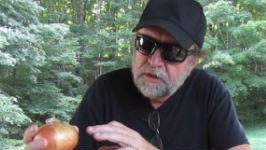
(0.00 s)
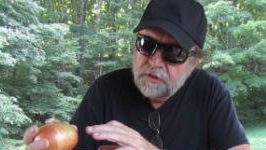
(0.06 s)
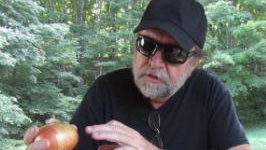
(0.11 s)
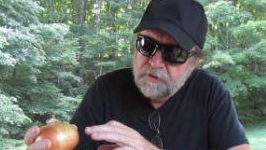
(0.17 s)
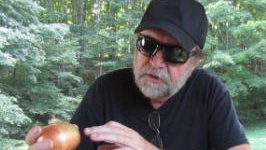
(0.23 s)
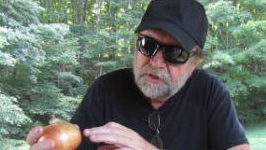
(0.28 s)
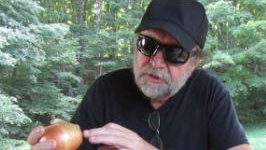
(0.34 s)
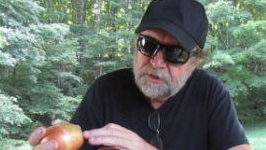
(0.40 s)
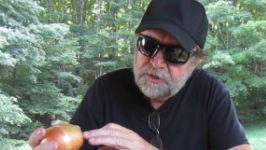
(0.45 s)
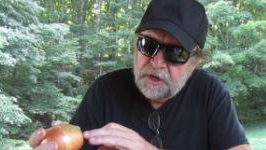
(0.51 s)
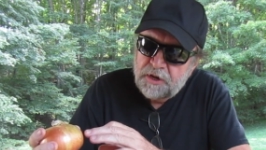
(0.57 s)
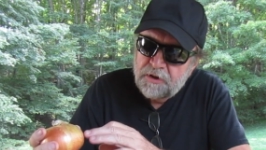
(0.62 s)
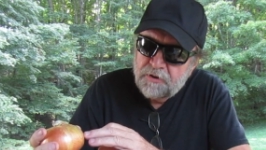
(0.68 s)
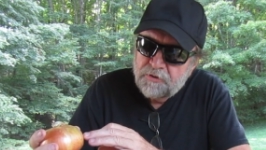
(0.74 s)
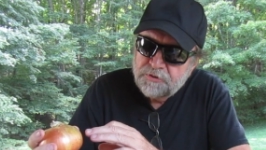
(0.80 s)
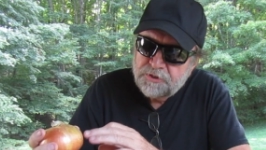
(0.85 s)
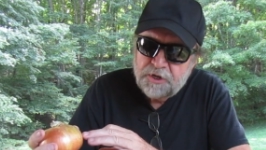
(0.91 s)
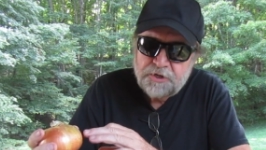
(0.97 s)
the
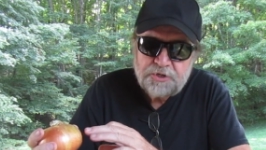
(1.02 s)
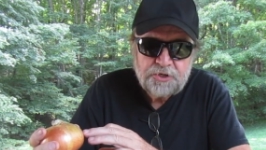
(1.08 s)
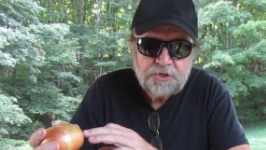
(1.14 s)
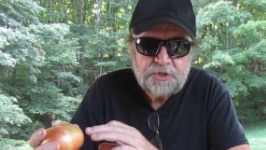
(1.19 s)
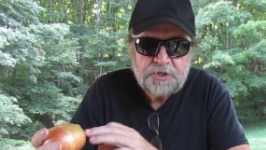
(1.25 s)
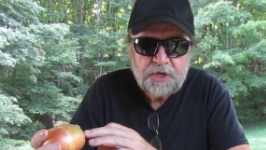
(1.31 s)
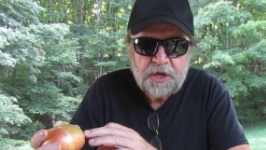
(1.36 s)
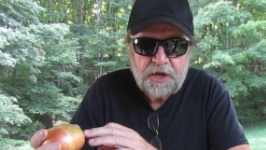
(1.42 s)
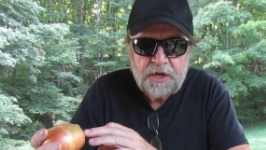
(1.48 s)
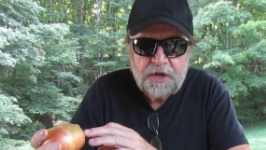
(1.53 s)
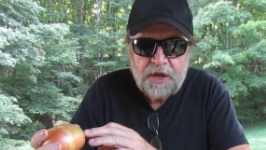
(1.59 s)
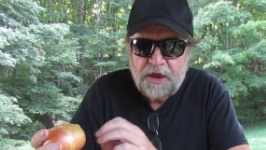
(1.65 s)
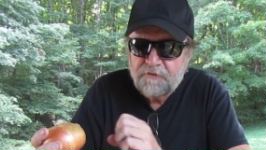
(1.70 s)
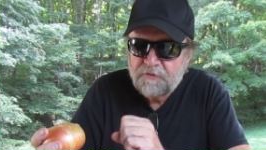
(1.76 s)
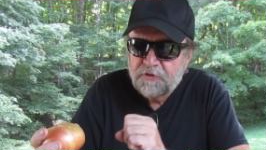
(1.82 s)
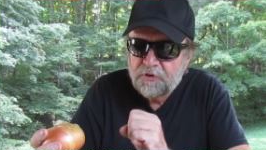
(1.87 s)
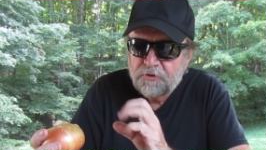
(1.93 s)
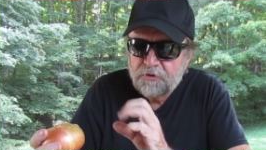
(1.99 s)
cells, I should say,
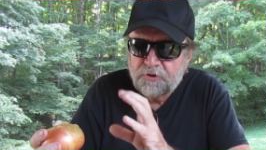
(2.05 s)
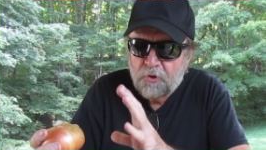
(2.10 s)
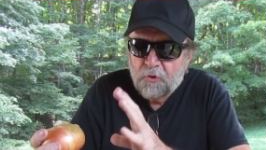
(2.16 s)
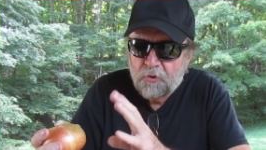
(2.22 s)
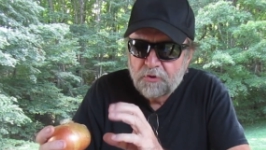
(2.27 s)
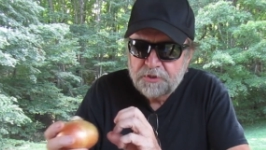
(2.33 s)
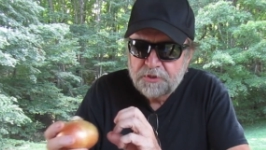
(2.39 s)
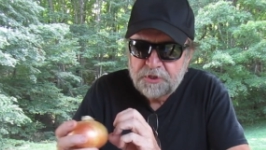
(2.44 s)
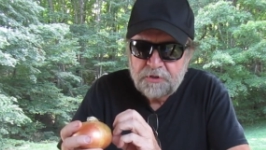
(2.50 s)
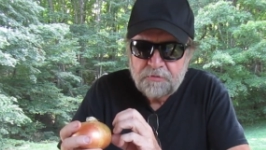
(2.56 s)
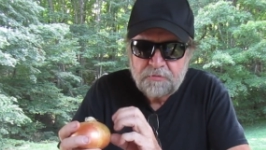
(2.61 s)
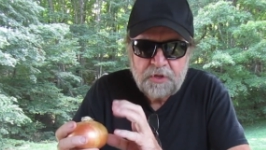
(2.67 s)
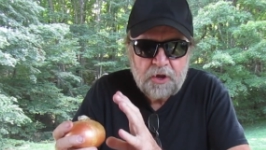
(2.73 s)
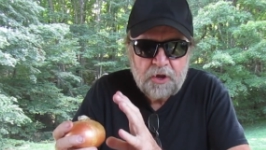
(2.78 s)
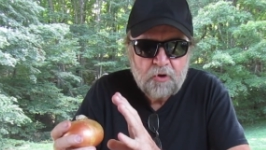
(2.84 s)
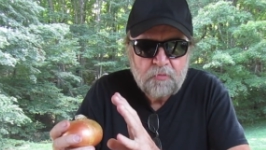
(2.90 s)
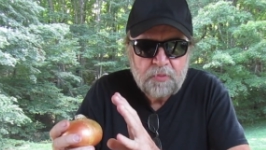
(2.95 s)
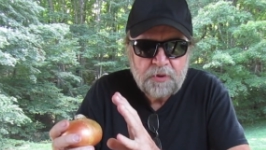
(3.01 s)
have little doors in them
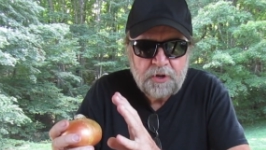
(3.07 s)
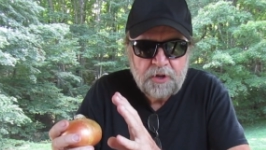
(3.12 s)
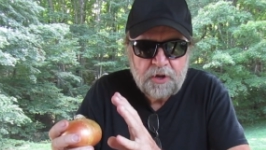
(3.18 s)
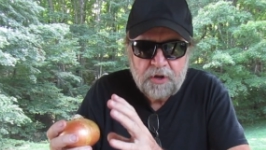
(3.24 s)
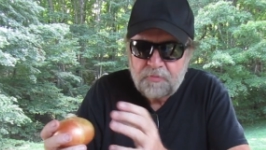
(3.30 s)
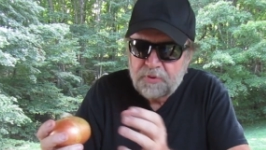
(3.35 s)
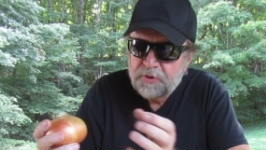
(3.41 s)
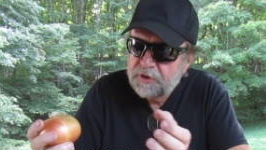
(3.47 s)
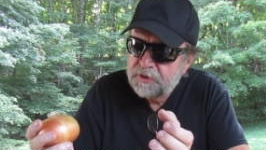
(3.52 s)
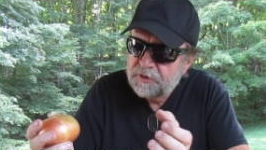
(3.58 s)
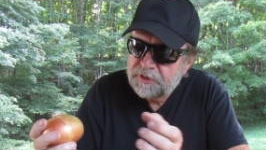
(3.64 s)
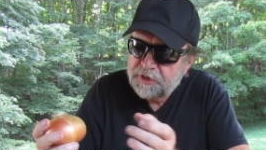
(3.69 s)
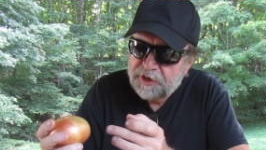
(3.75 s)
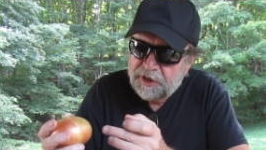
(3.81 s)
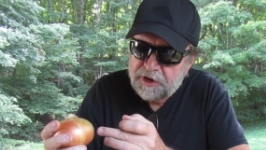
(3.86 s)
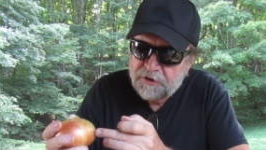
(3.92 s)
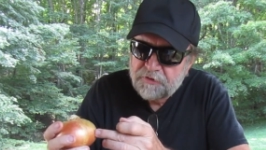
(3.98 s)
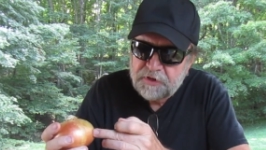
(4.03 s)
that open up to
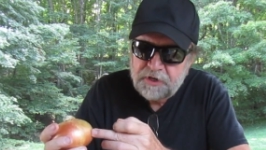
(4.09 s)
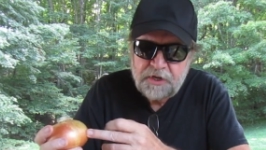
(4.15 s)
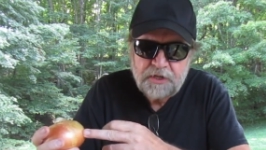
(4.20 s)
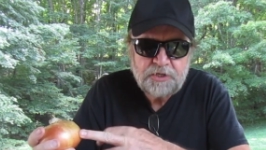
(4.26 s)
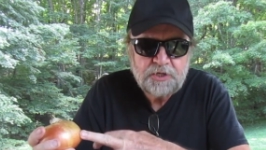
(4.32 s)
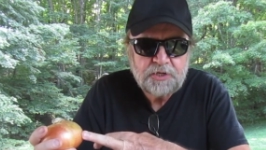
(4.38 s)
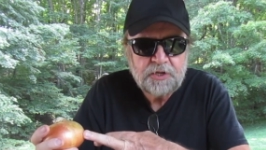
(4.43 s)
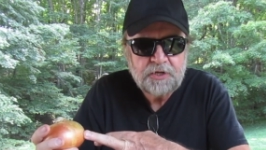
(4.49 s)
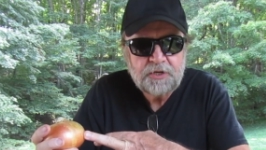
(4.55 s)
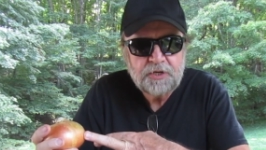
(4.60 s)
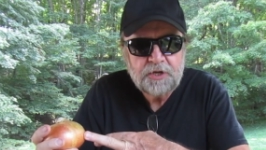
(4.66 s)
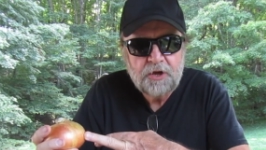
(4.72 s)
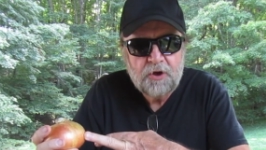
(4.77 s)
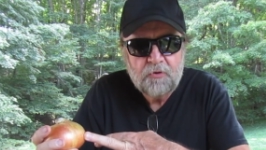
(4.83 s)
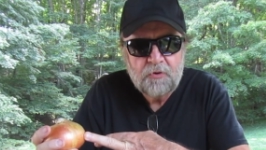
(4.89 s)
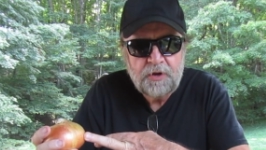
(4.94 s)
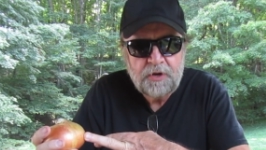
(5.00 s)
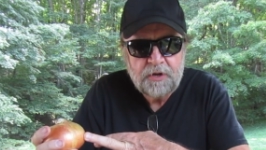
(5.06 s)
allow the insulin to
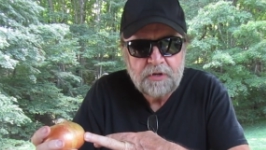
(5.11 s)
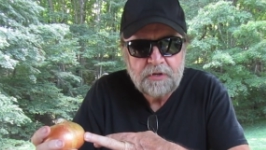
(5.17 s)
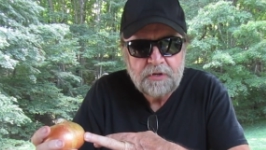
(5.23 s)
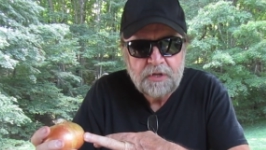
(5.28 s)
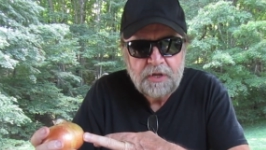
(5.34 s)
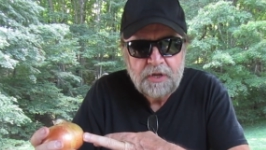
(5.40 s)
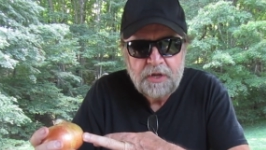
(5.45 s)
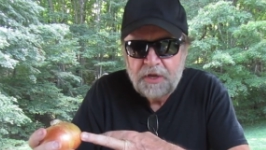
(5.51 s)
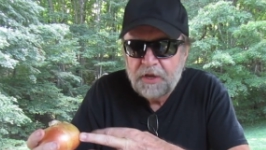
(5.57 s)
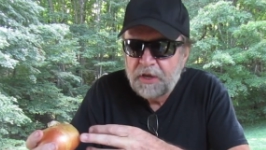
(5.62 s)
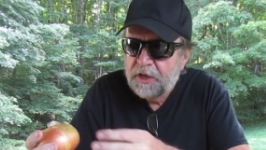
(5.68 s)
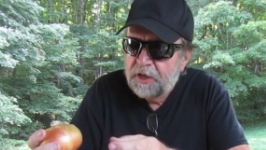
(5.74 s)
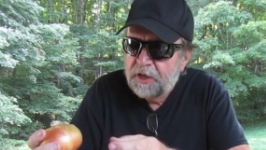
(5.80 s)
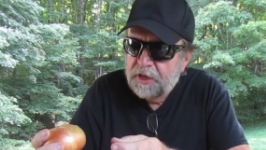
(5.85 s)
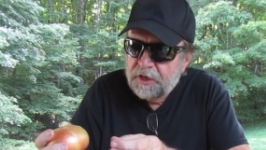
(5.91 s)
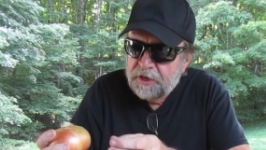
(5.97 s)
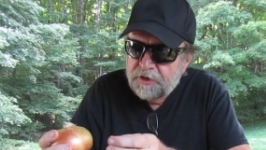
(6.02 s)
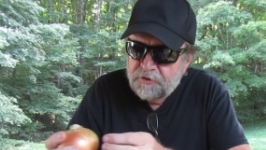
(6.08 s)
go in,
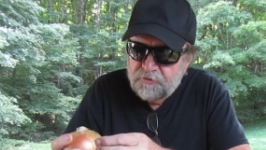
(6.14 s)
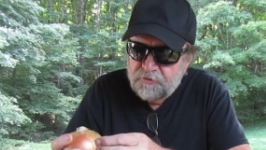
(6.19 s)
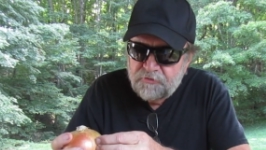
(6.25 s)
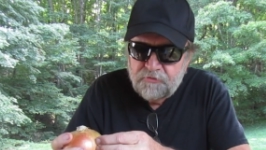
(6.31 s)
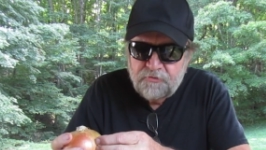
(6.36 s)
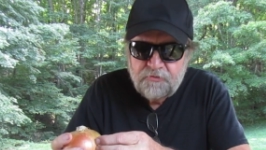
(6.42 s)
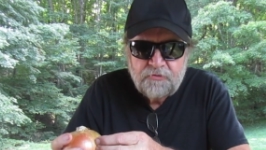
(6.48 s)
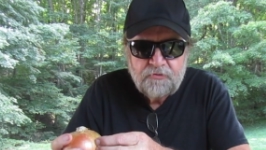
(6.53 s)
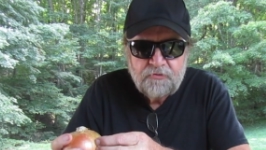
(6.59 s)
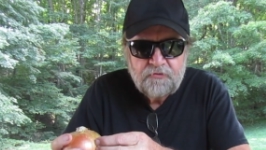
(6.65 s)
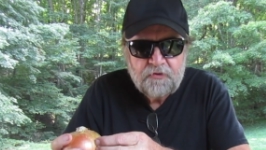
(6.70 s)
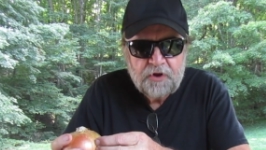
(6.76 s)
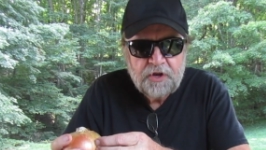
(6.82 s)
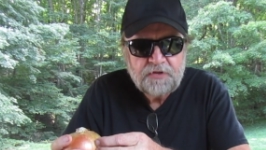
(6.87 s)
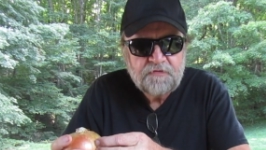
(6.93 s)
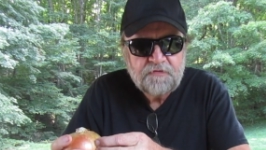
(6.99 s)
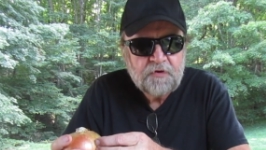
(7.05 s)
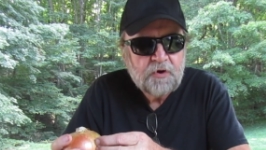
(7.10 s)

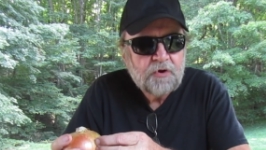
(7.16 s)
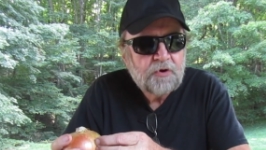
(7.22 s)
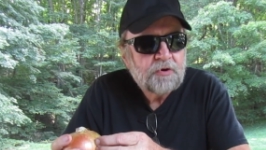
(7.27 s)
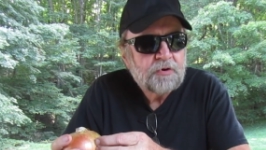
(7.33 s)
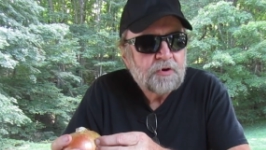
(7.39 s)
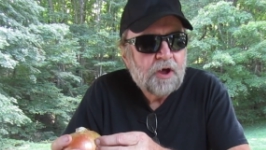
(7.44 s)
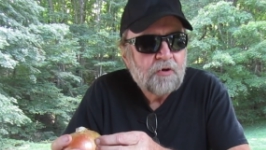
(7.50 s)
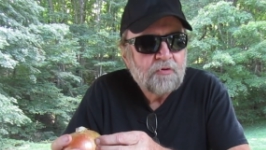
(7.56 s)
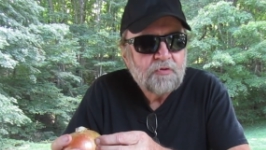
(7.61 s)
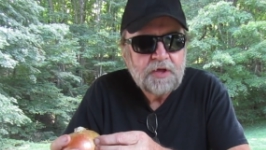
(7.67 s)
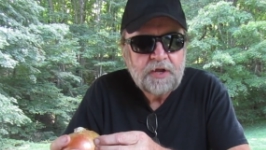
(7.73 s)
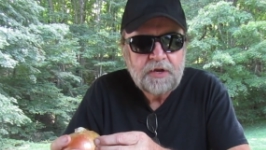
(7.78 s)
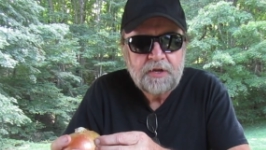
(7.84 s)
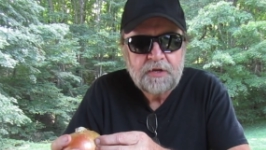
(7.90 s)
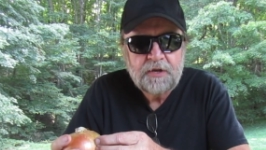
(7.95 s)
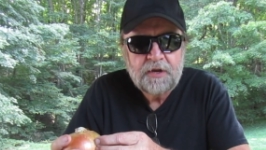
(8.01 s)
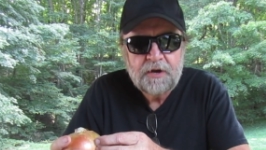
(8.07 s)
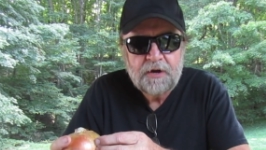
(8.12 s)
transfer all that
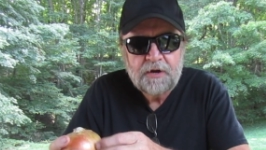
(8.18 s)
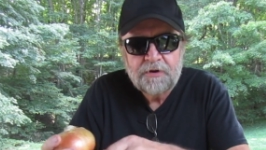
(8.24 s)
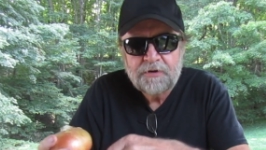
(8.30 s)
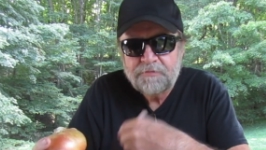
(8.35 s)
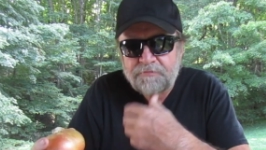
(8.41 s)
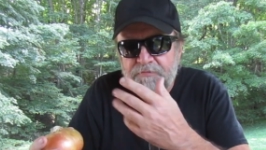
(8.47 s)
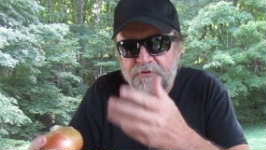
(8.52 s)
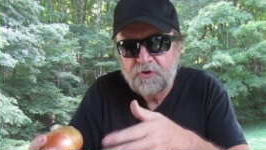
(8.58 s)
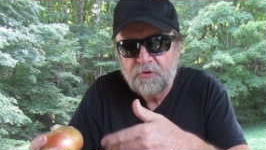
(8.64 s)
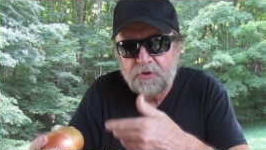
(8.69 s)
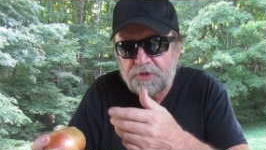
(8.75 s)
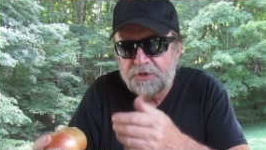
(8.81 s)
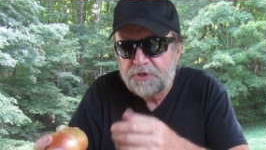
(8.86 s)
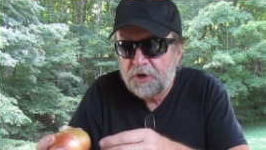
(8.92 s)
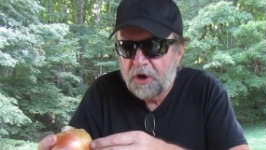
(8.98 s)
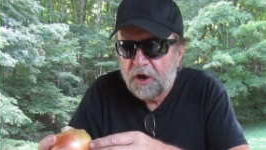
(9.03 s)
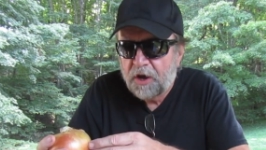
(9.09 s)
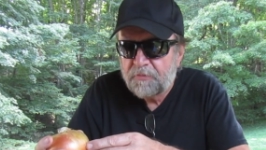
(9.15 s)
in there and do its
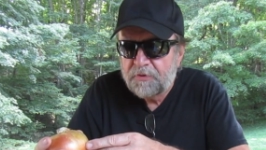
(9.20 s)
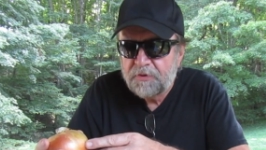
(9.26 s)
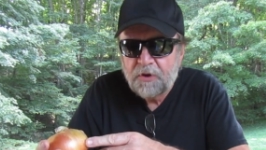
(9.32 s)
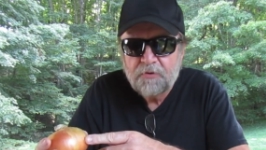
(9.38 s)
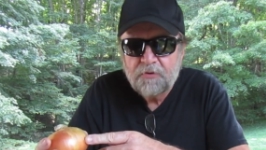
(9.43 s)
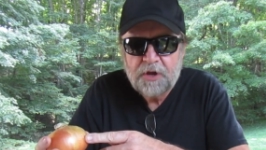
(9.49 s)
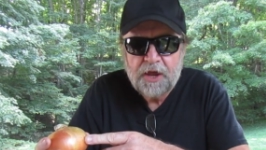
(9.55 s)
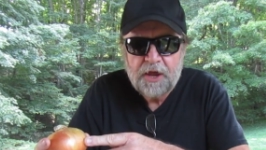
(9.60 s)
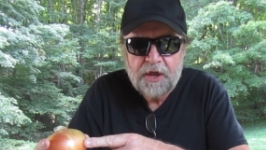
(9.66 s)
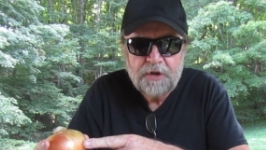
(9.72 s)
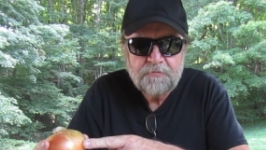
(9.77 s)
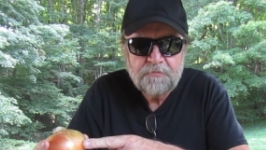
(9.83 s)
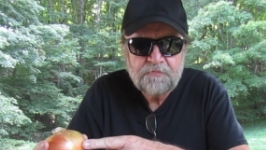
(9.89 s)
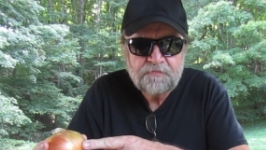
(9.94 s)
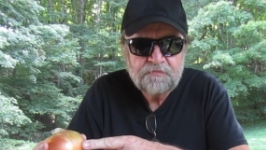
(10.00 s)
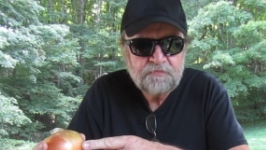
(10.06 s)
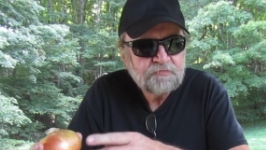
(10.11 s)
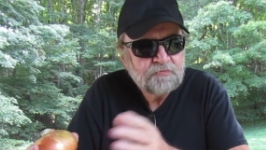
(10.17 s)
job. Okay,
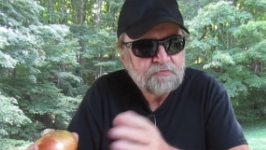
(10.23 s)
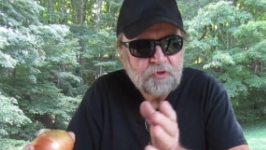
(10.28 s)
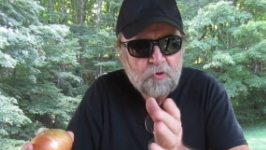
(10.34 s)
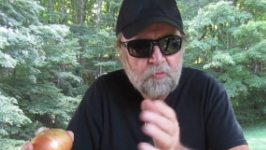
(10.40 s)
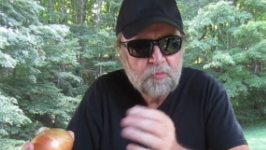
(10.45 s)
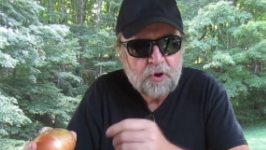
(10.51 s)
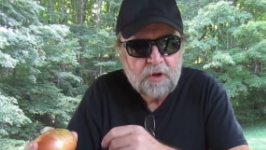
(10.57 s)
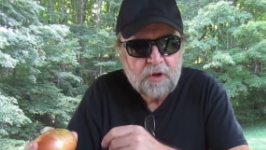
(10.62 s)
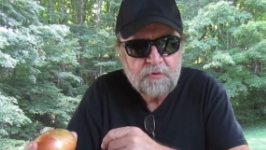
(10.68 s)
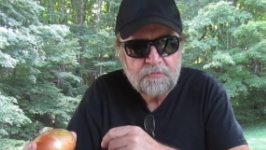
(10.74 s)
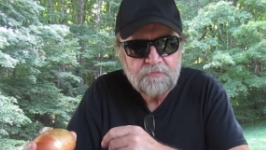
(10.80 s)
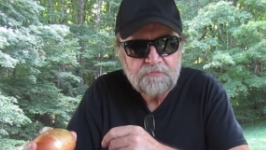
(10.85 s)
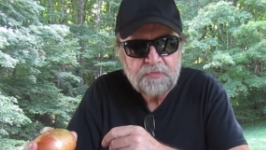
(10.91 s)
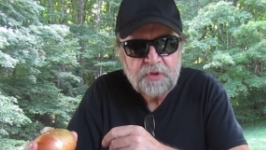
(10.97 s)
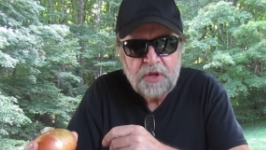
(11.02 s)
no problem.